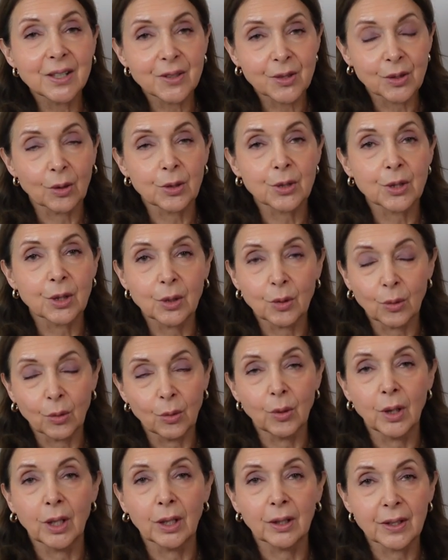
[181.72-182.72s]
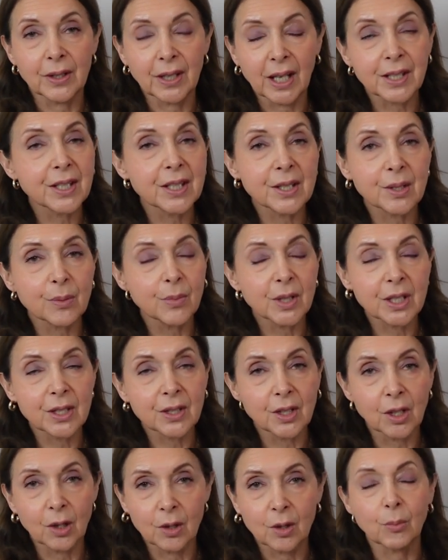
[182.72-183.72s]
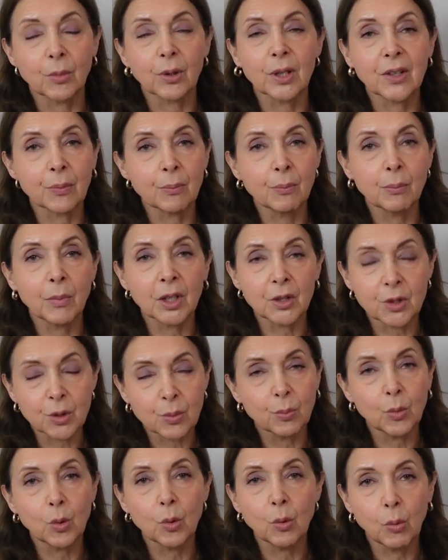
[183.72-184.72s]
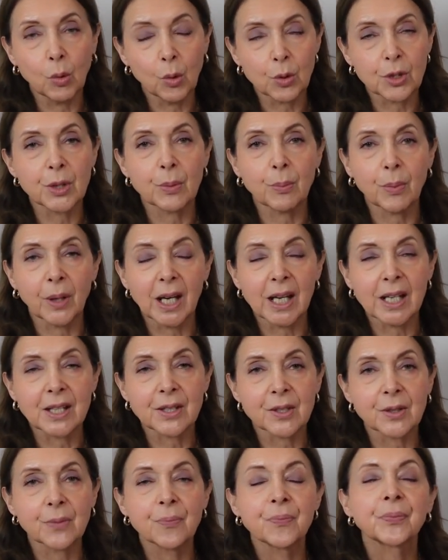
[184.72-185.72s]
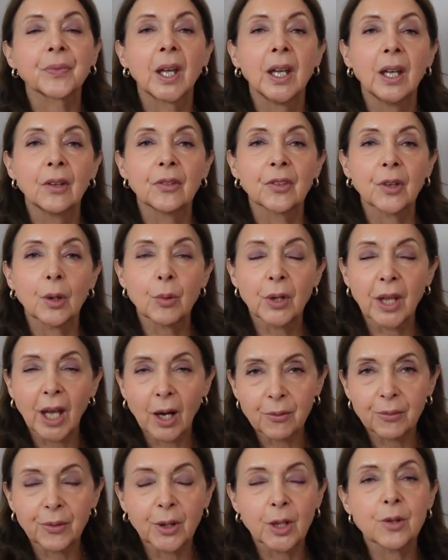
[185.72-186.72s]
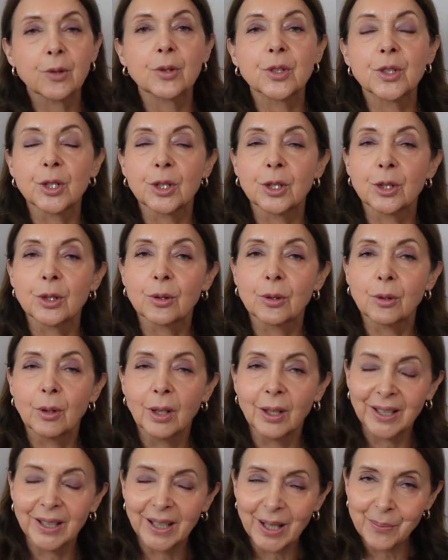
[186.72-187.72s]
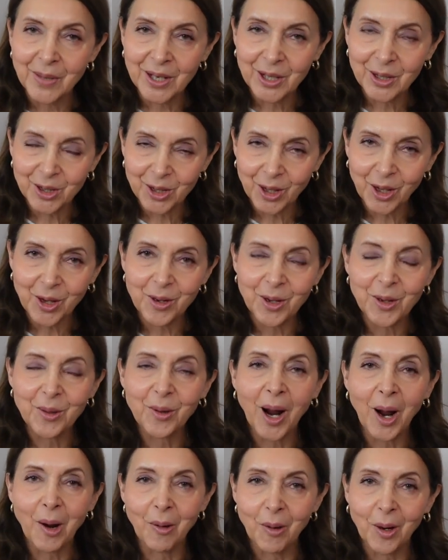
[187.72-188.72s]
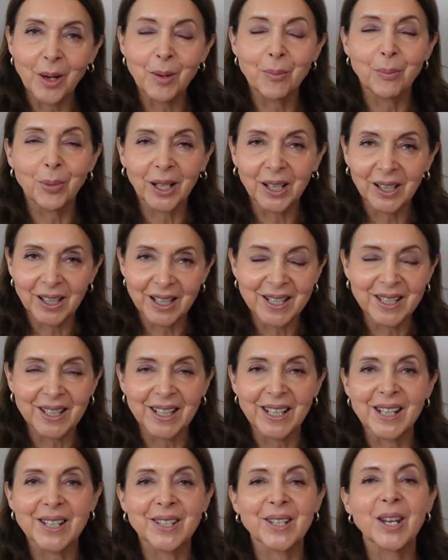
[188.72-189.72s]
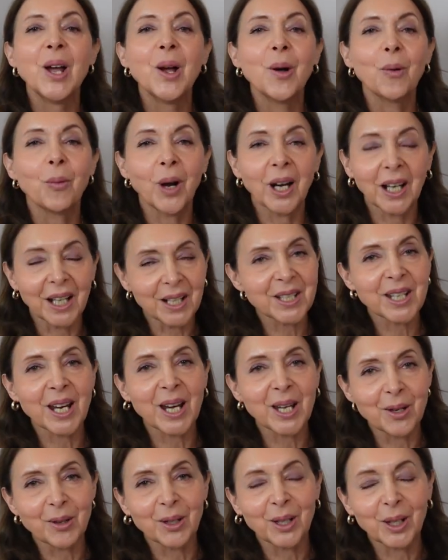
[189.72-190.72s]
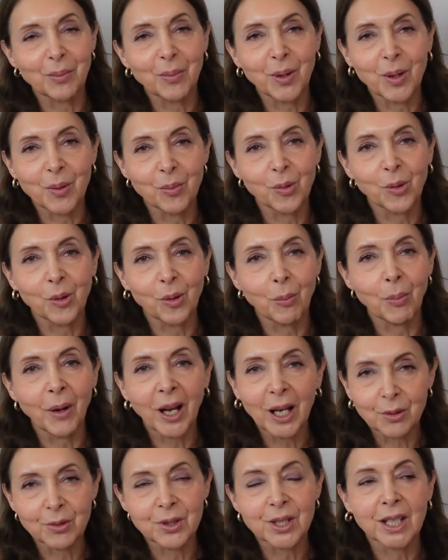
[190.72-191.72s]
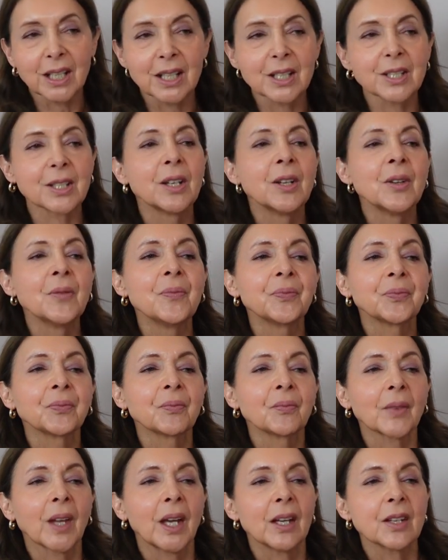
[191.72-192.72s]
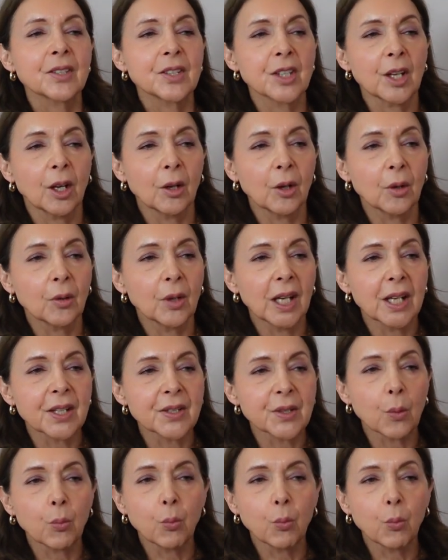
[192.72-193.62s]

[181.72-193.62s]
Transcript: is not an oil, and that is a misnomer. It's much more water-based. So without further ado, let me show you how I applied it while I tell you a little bit more about it. So it's a